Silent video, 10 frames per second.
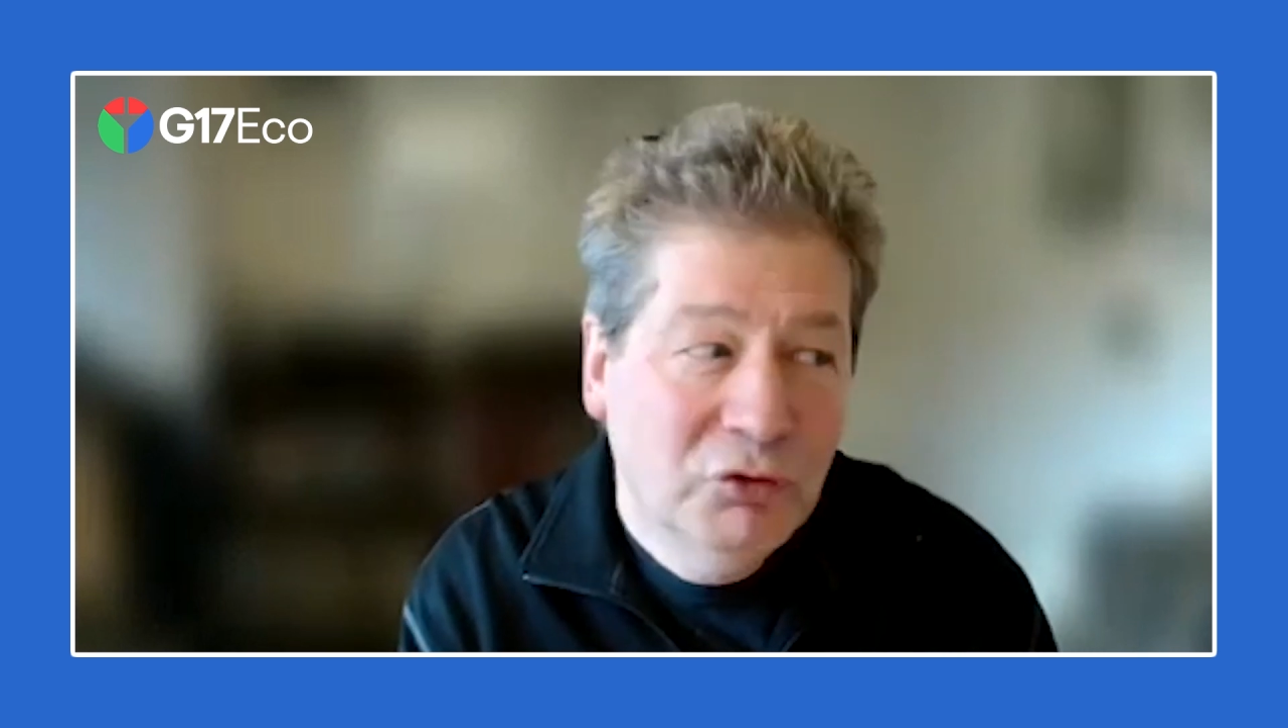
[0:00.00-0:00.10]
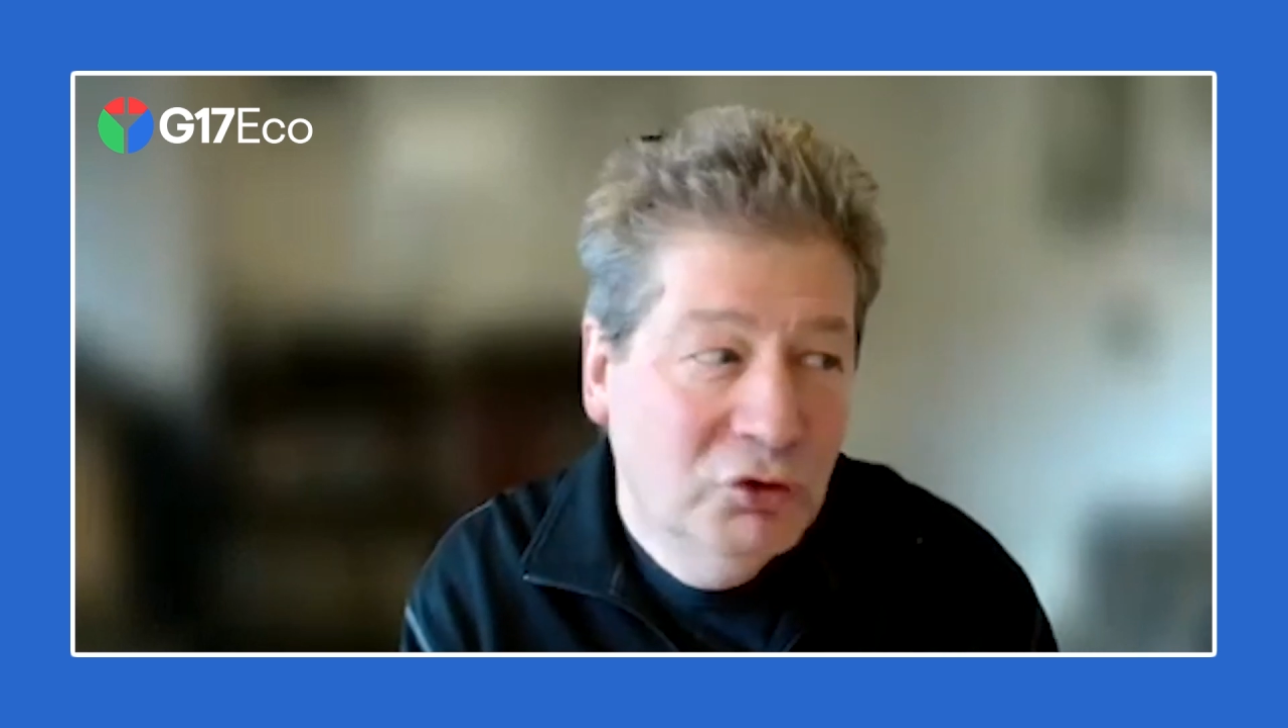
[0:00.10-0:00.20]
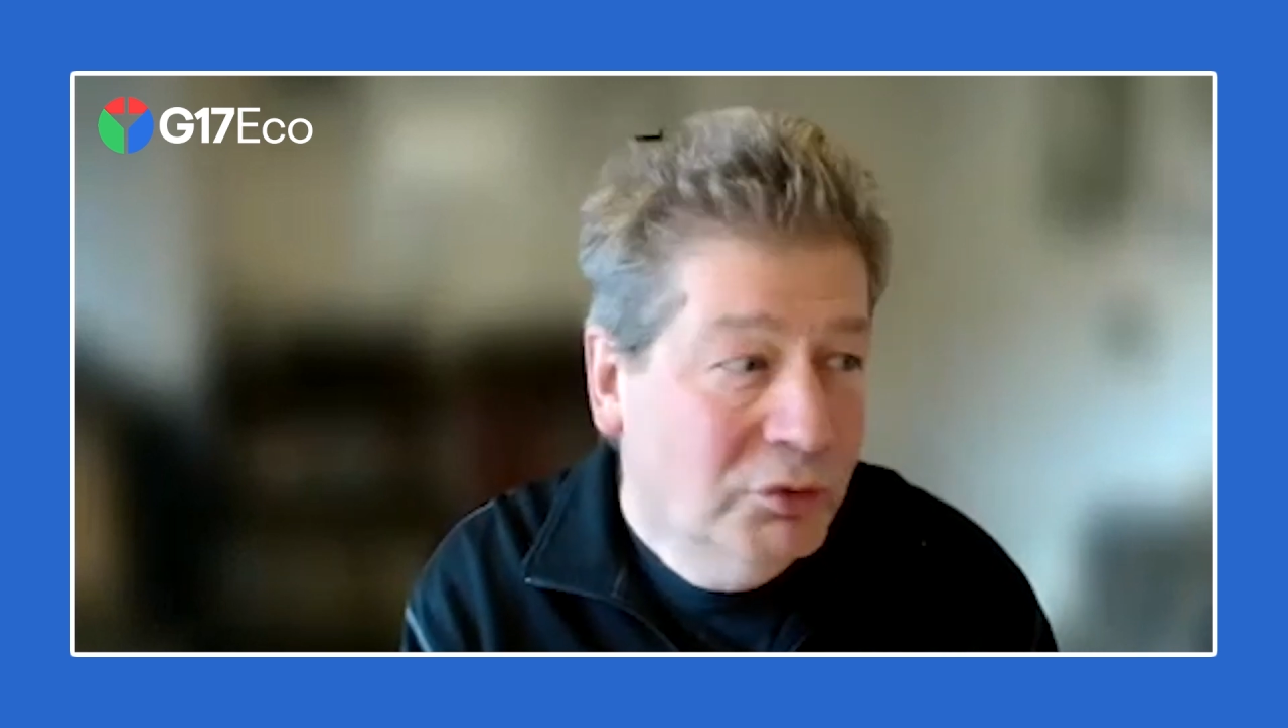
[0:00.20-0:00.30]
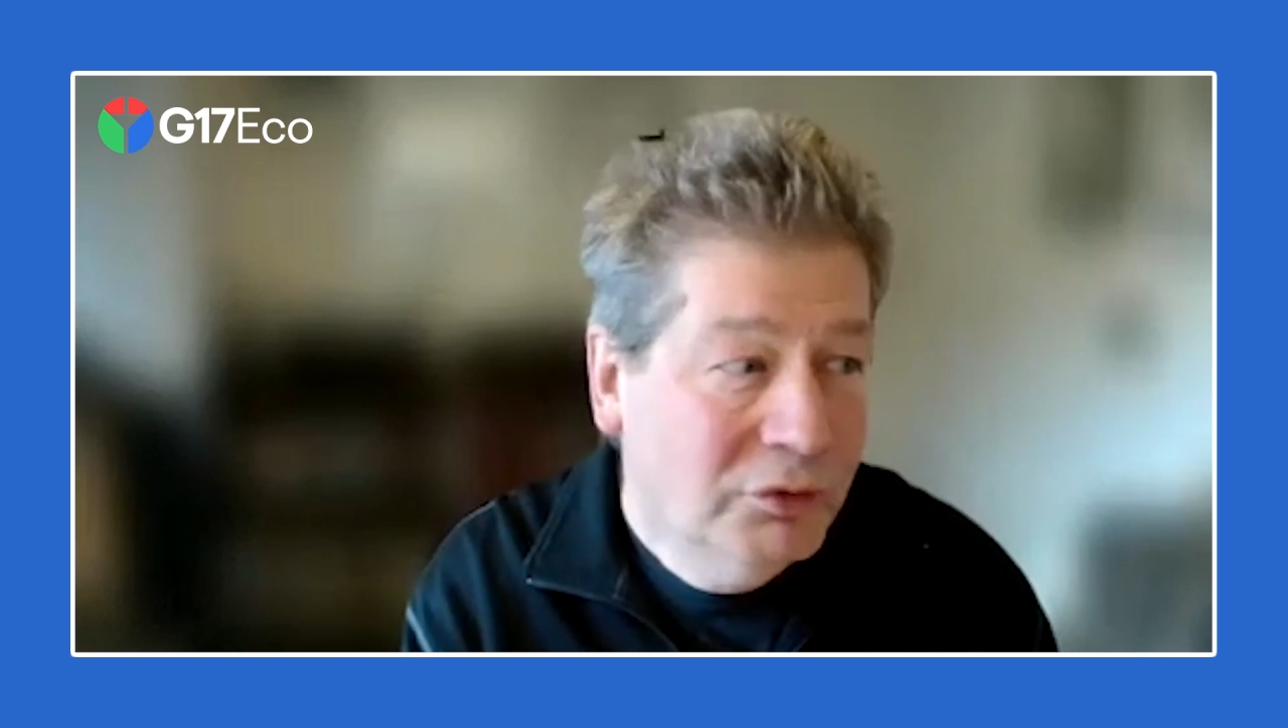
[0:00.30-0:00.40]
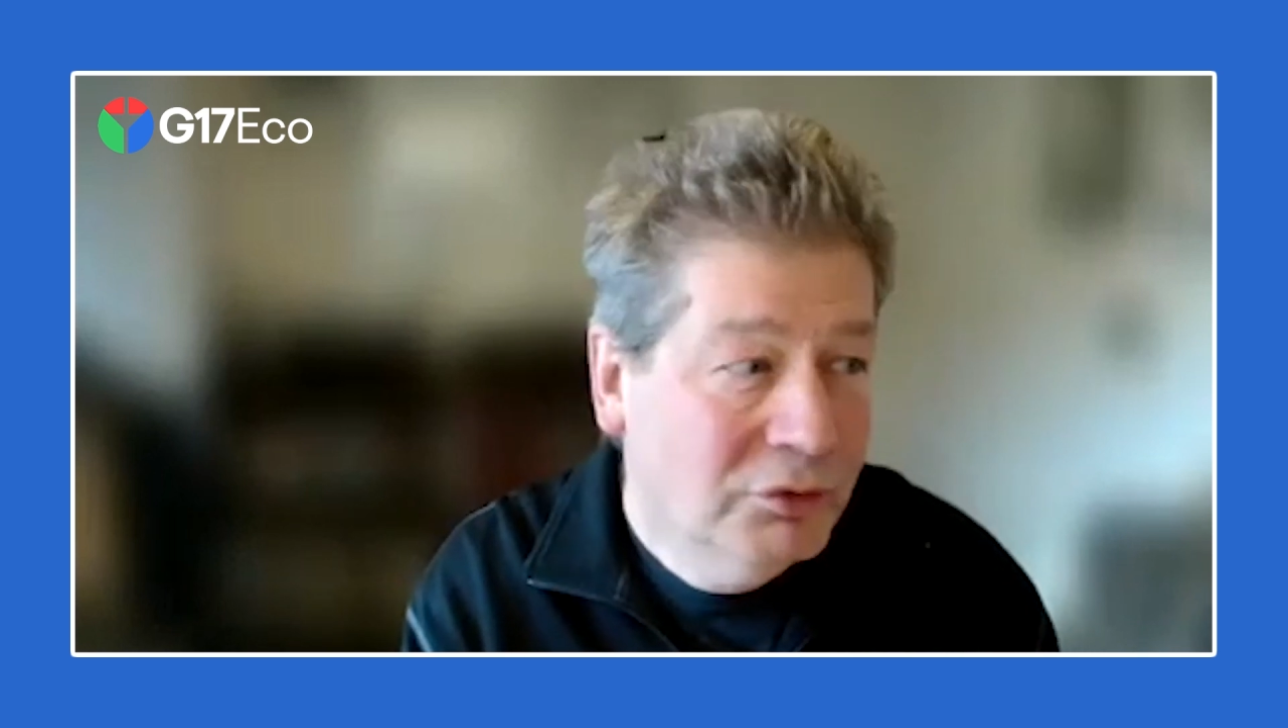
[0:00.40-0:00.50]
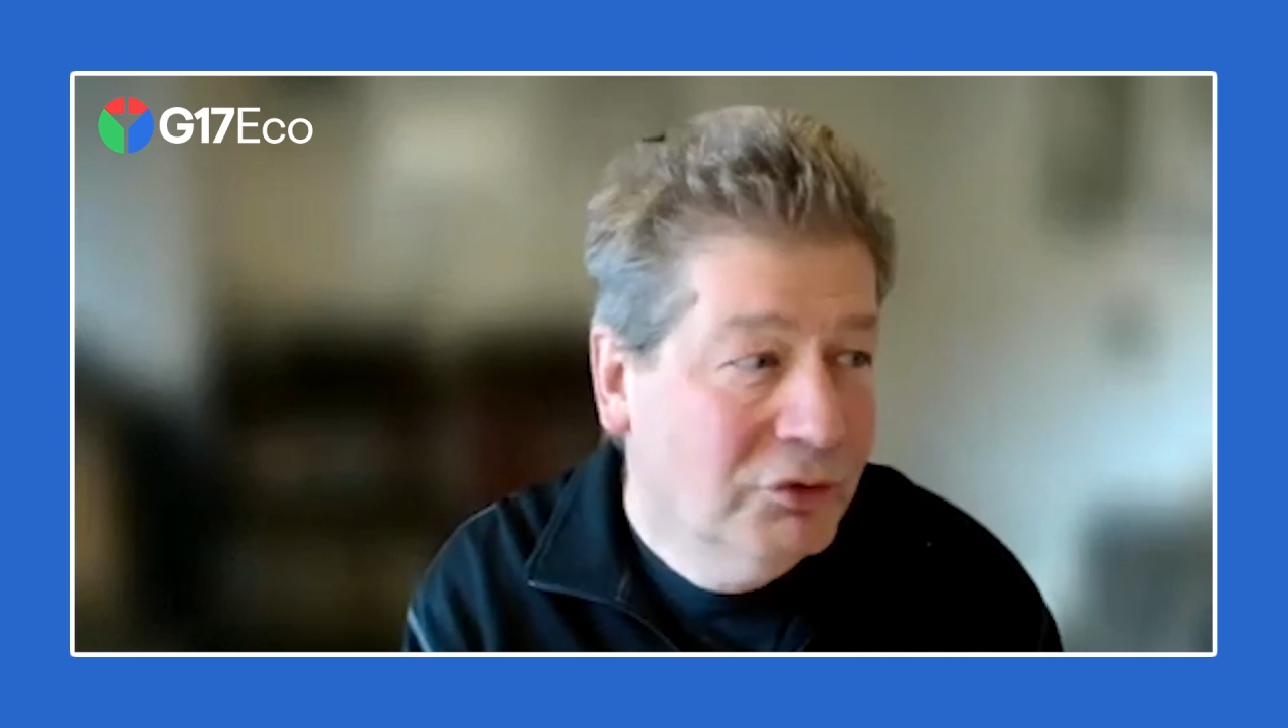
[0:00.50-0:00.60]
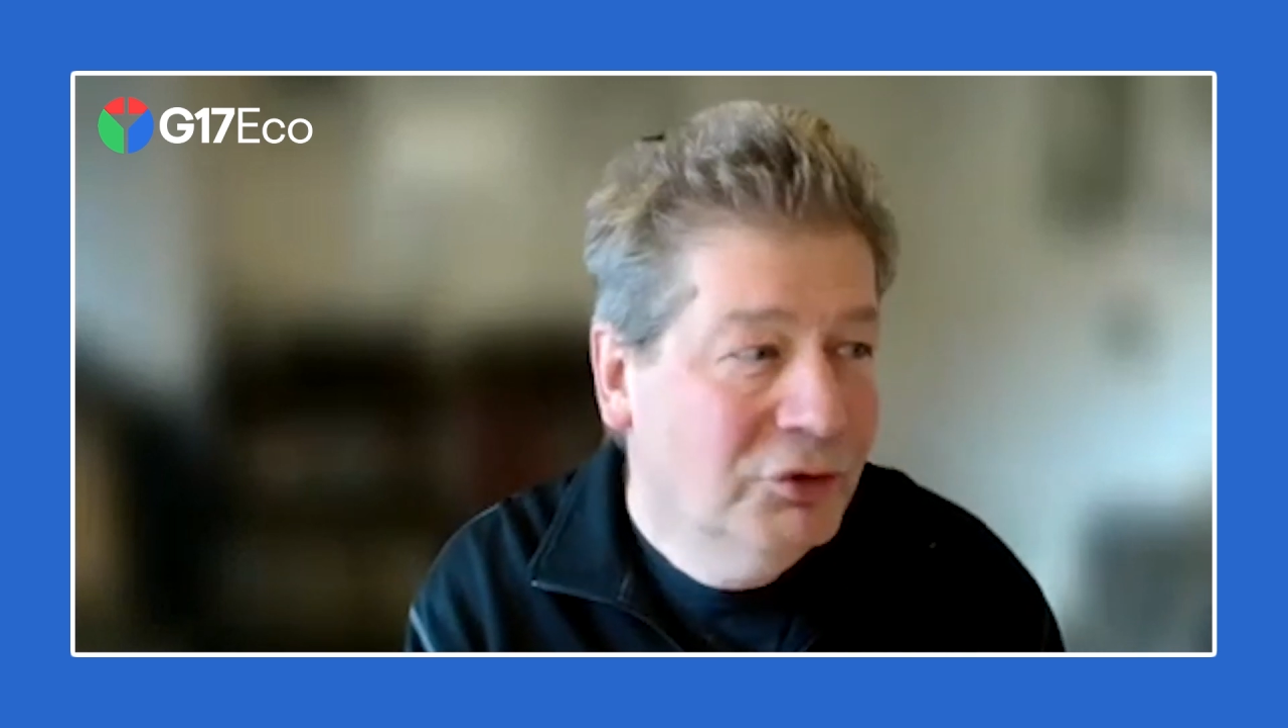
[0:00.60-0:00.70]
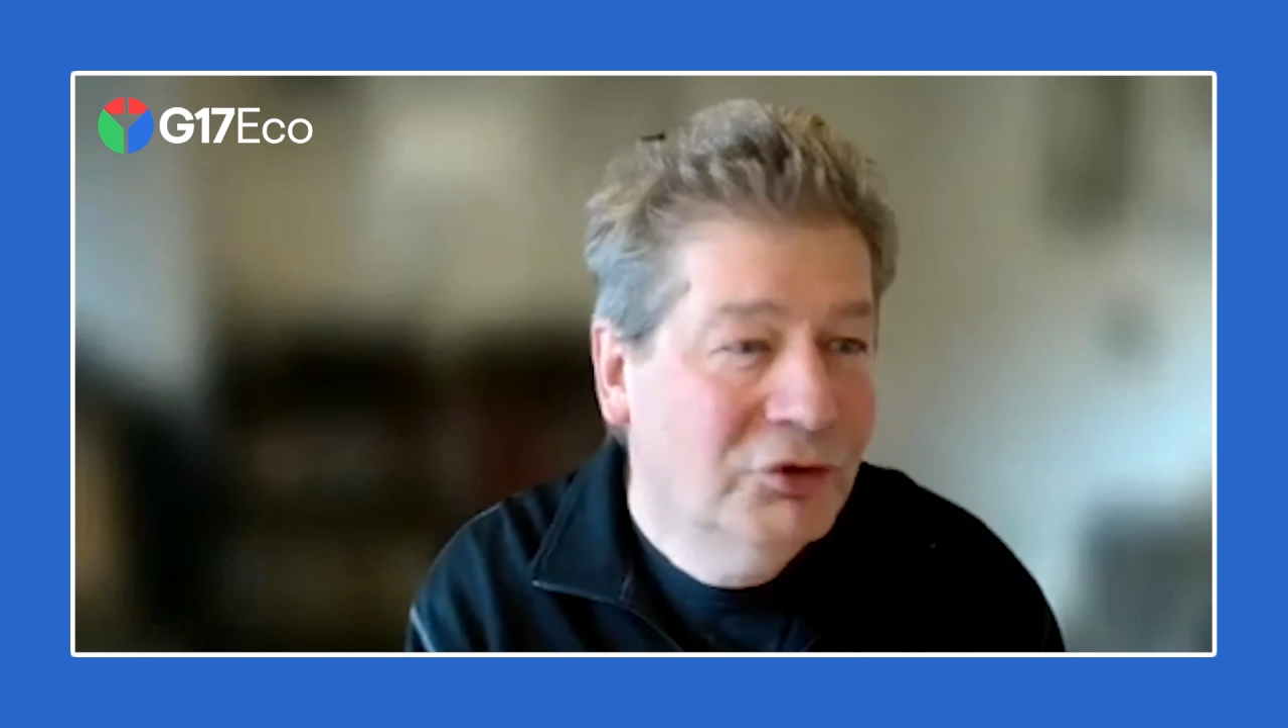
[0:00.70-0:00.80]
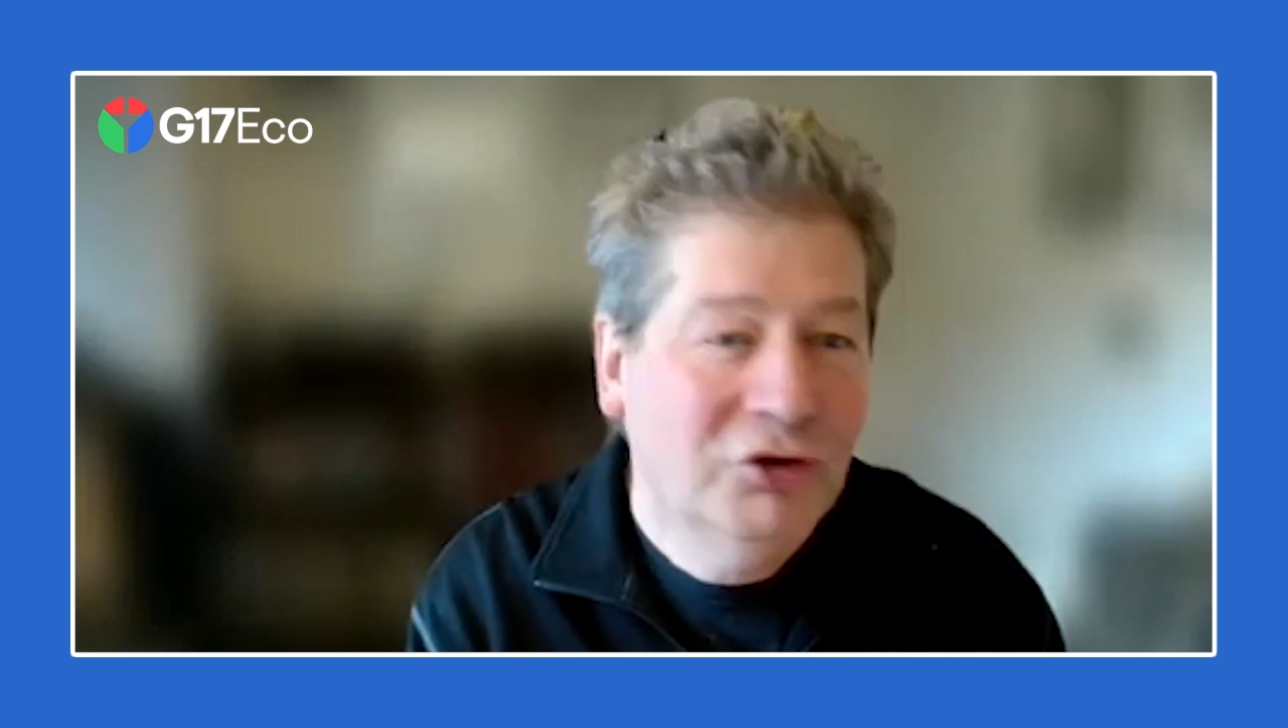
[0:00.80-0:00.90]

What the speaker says: don't